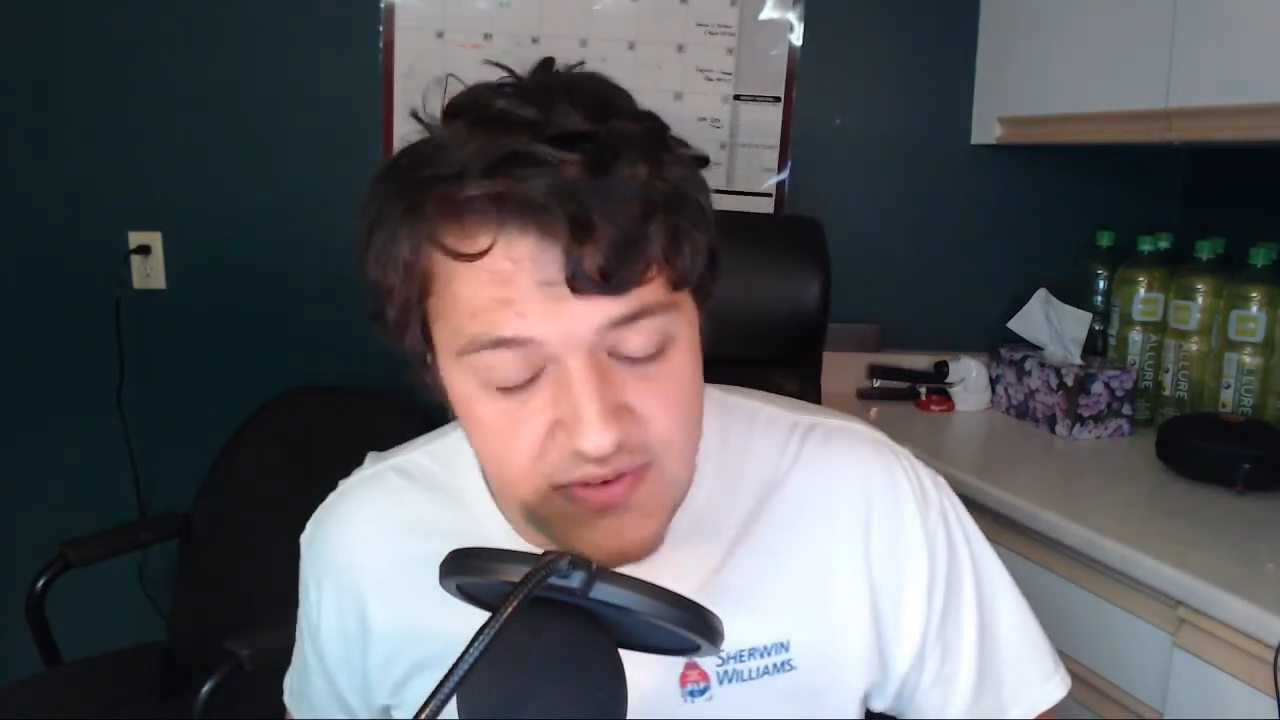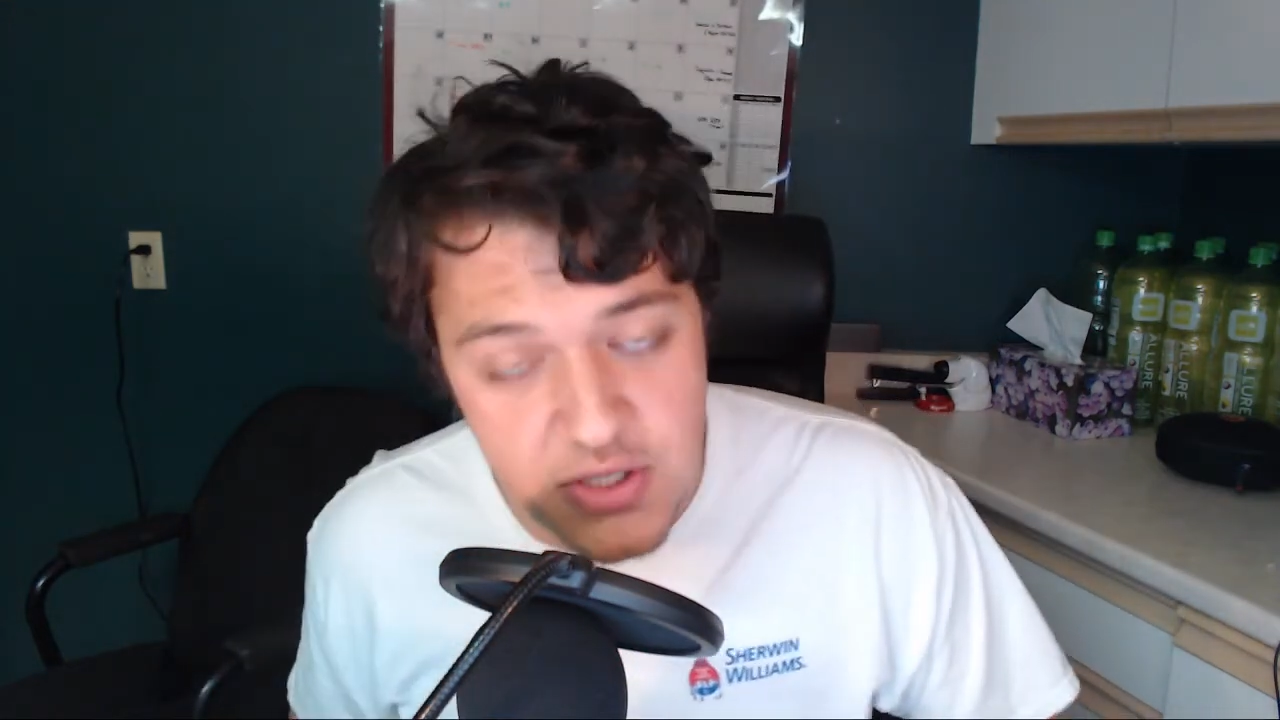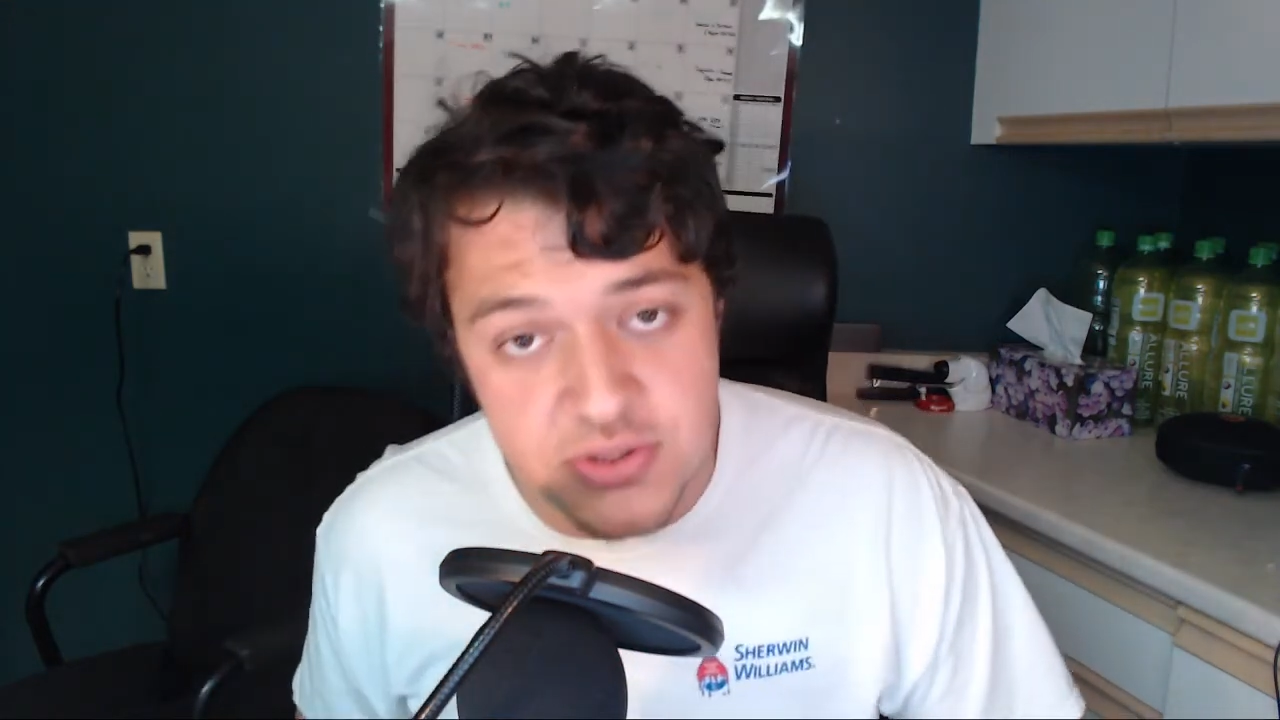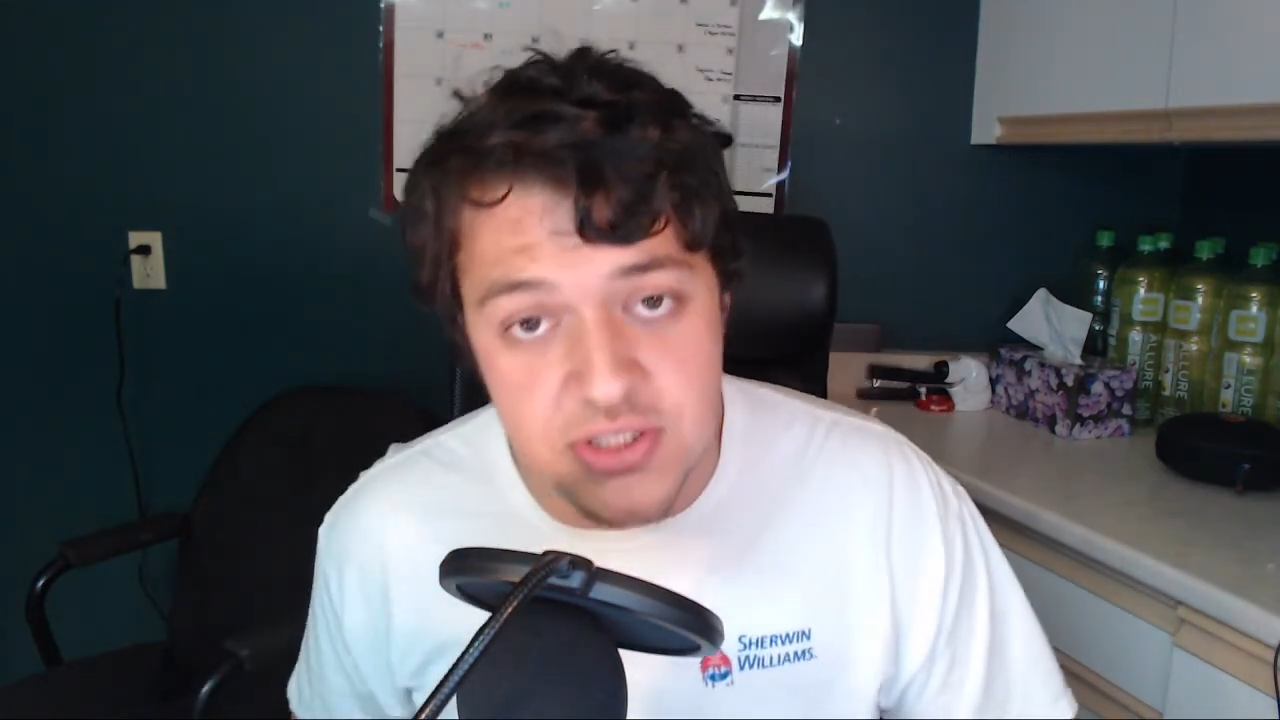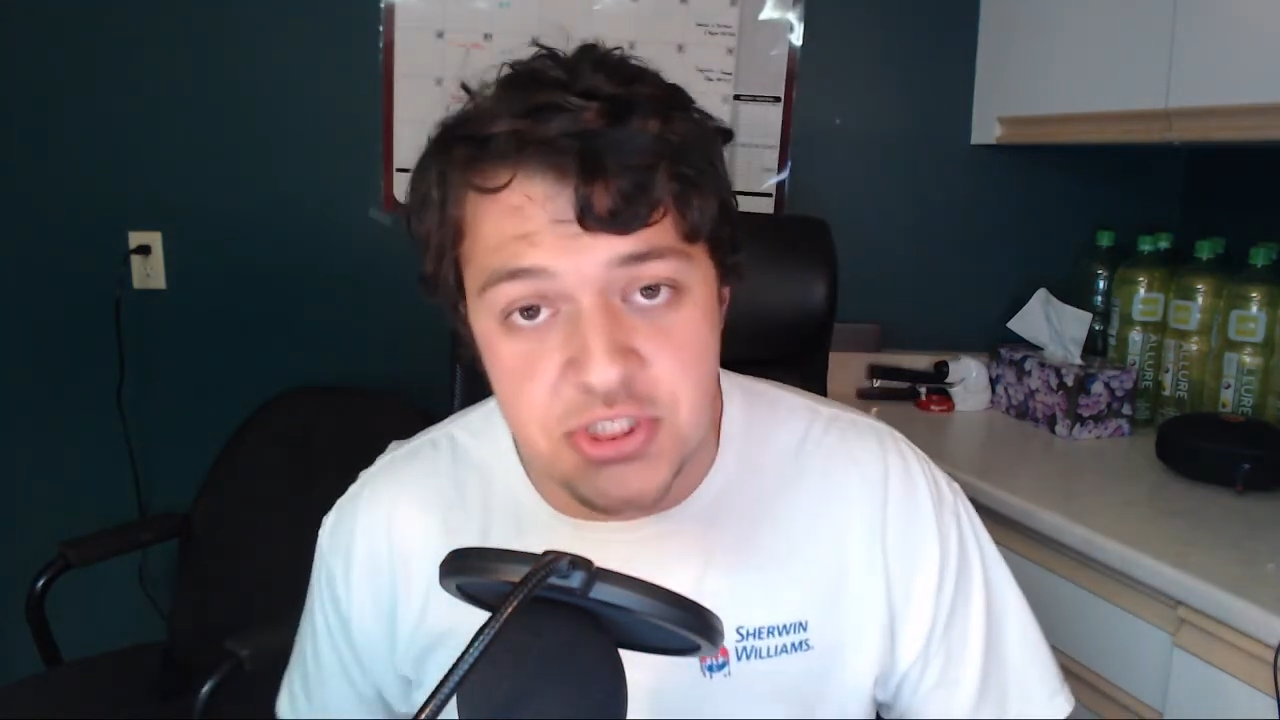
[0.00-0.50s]

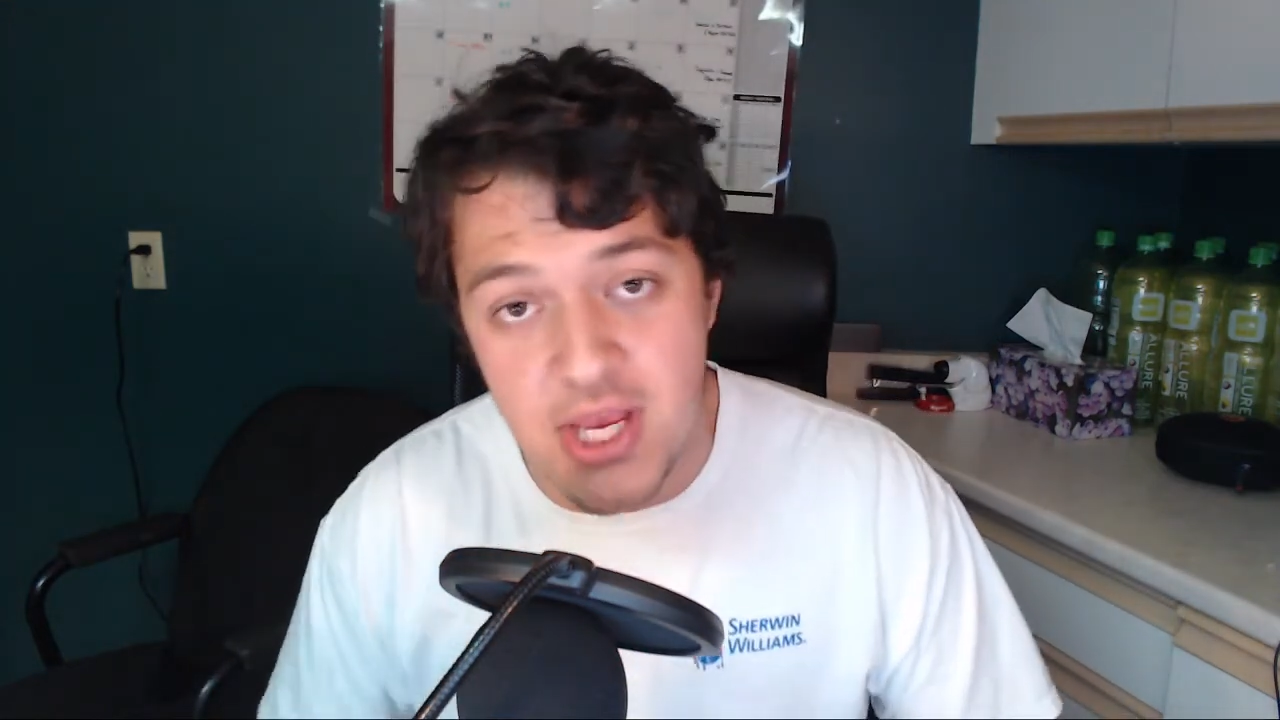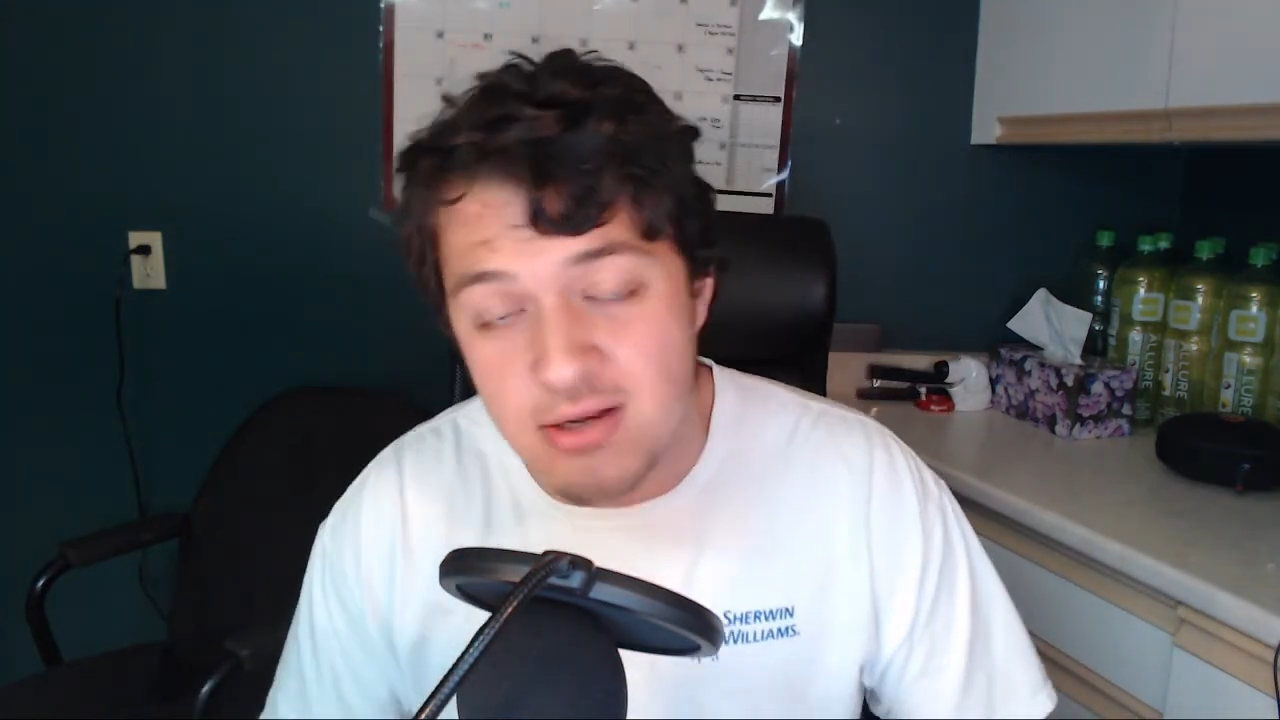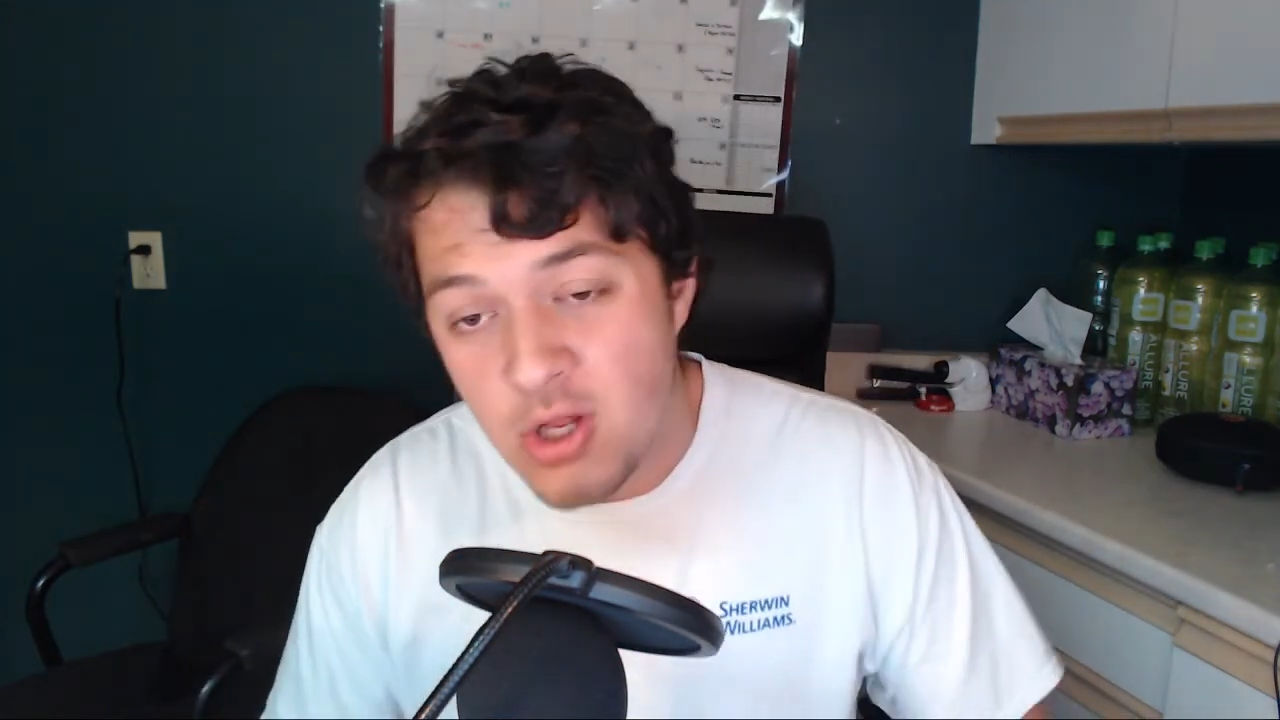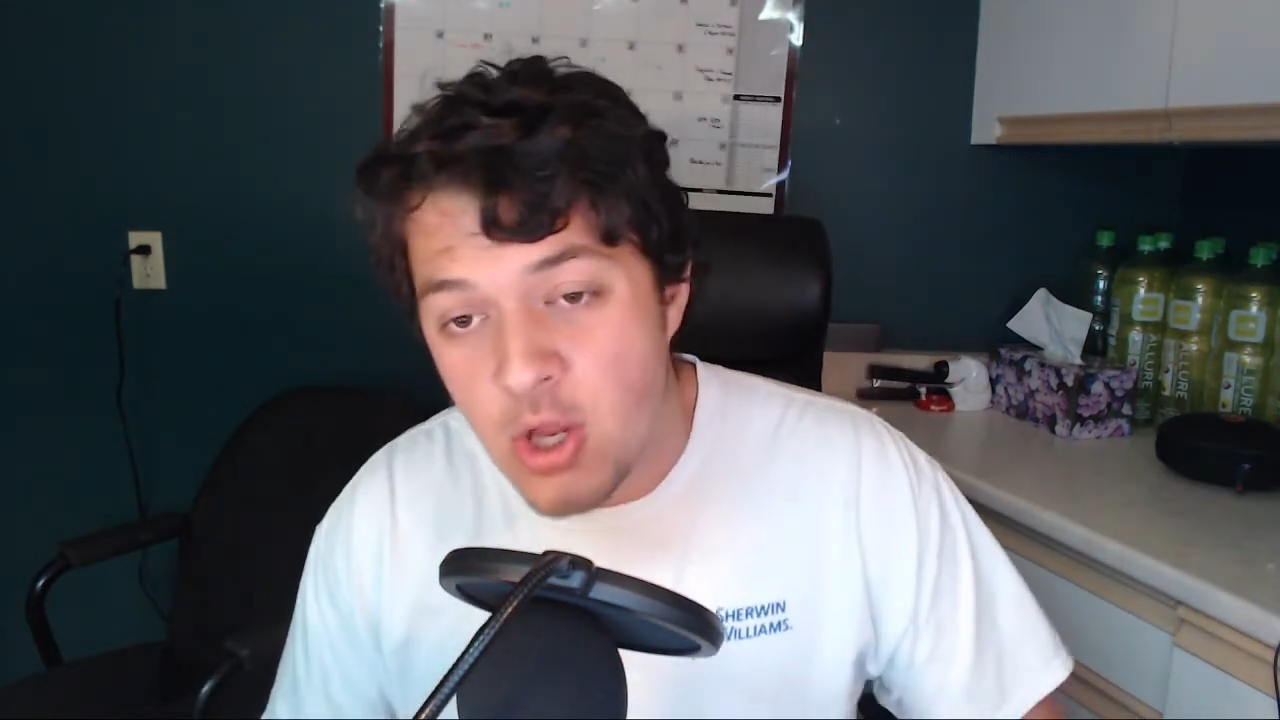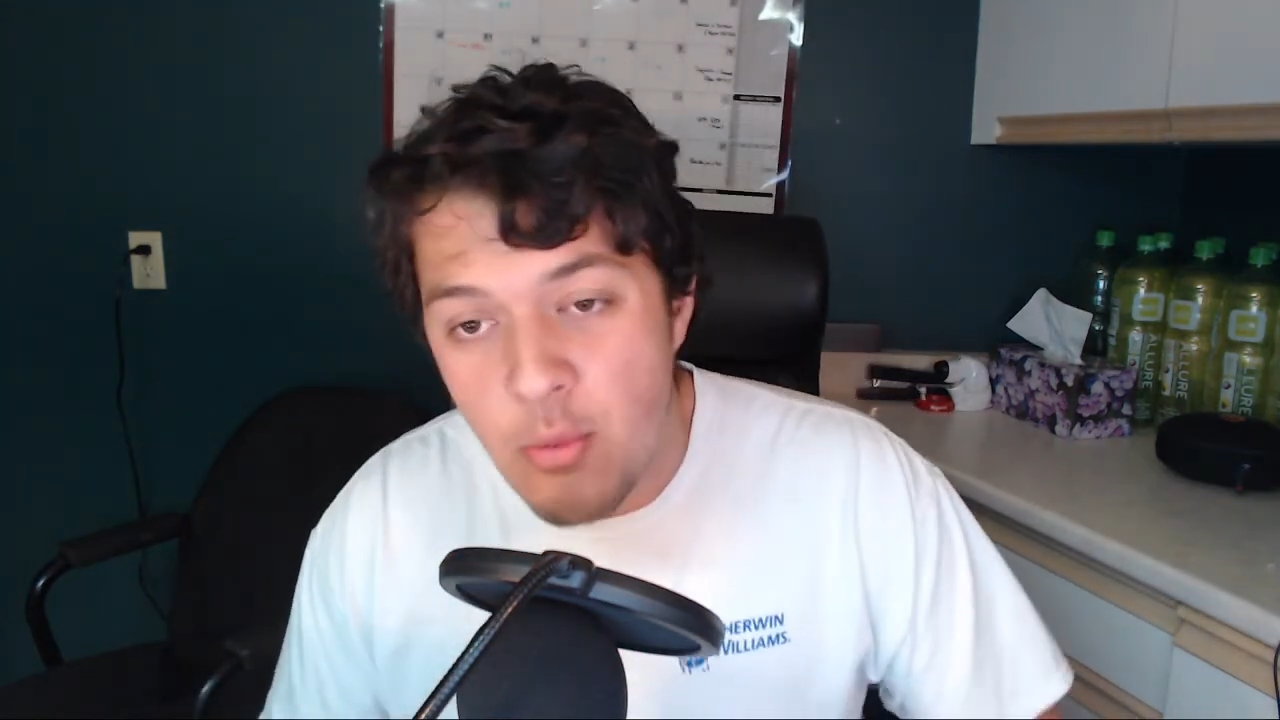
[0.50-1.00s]
videos to the channel,